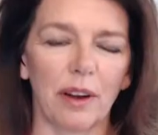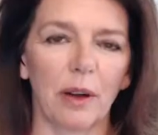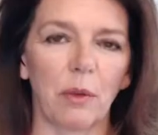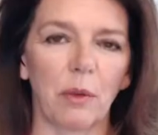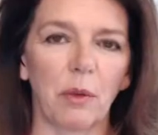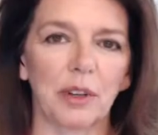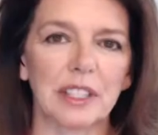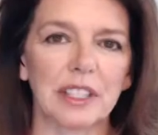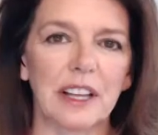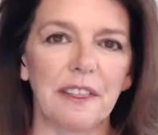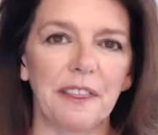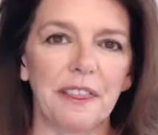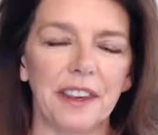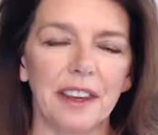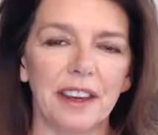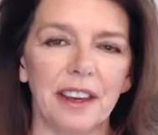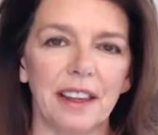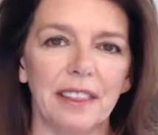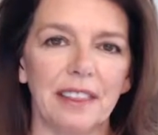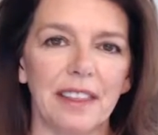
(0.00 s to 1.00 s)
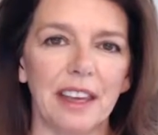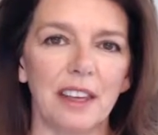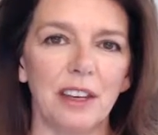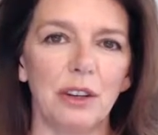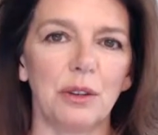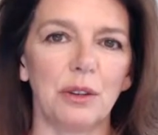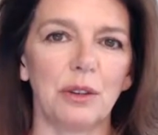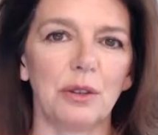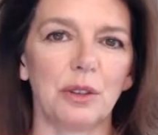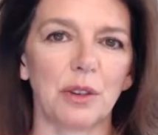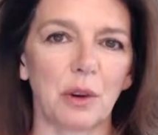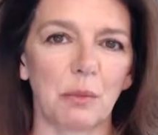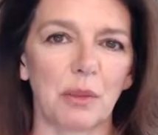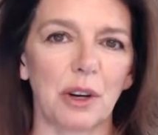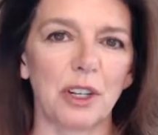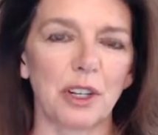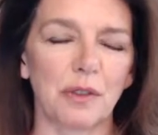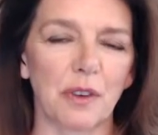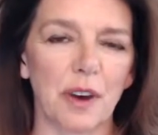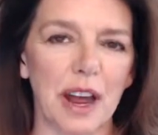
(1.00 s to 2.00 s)
Well, Cynthia, thank you so
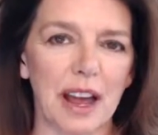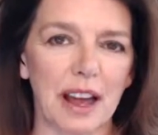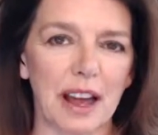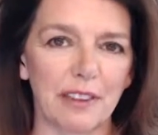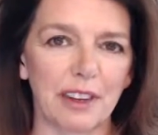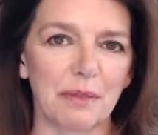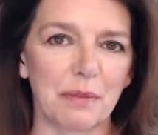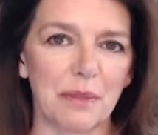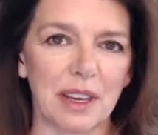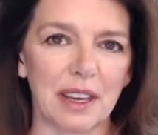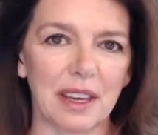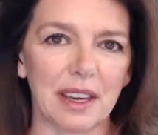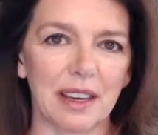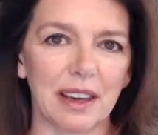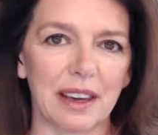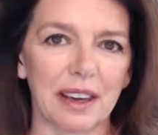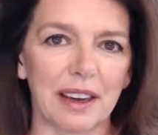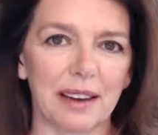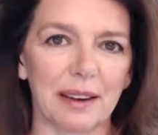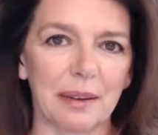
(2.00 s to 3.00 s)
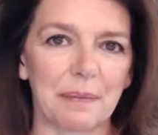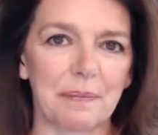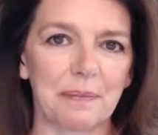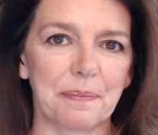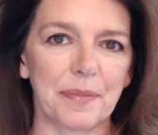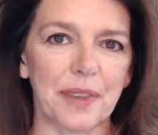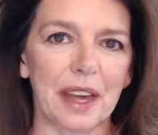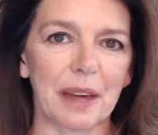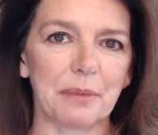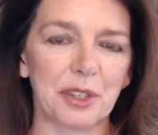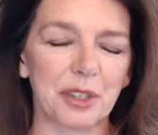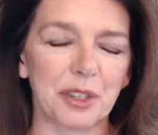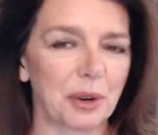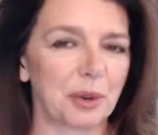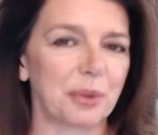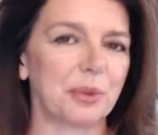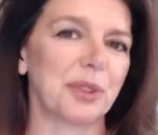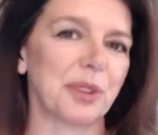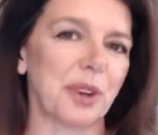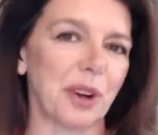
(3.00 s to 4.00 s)
much for having me. I'm
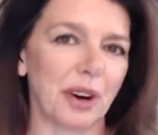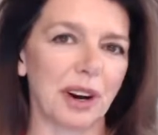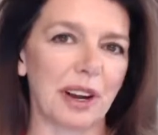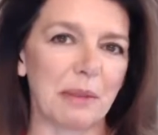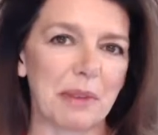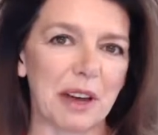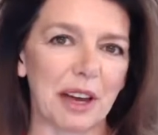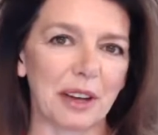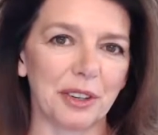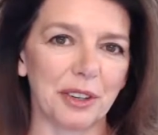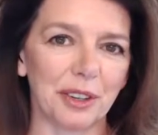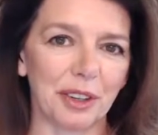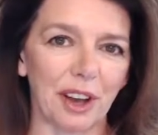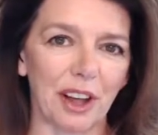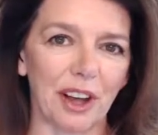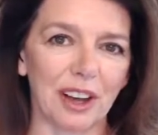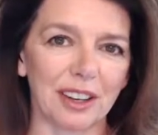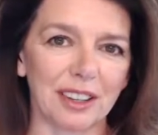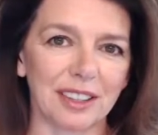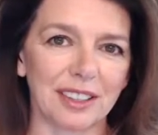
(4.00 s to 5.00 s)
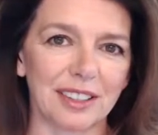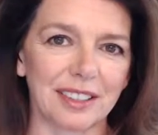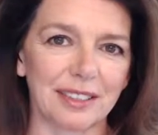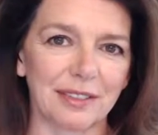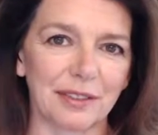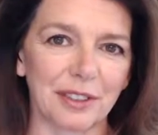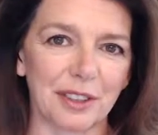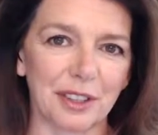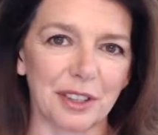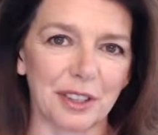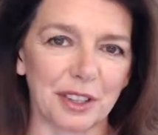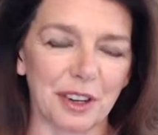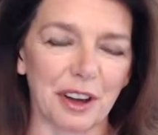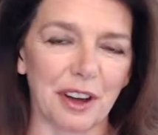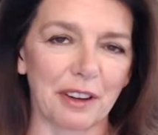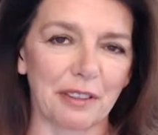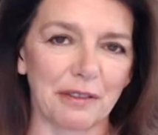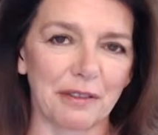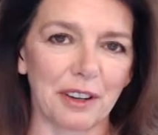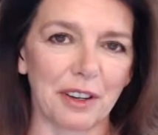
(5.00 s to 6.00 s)
so sorry about your loss, first
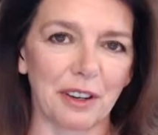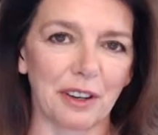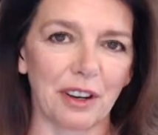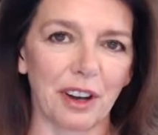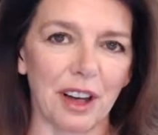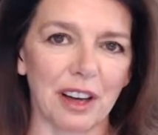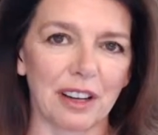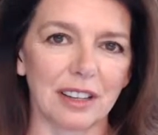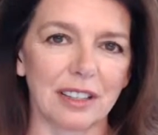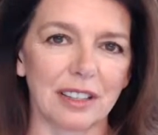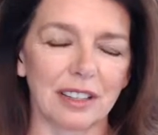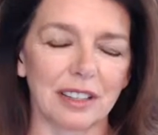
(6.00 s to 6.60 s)
off, for your loss.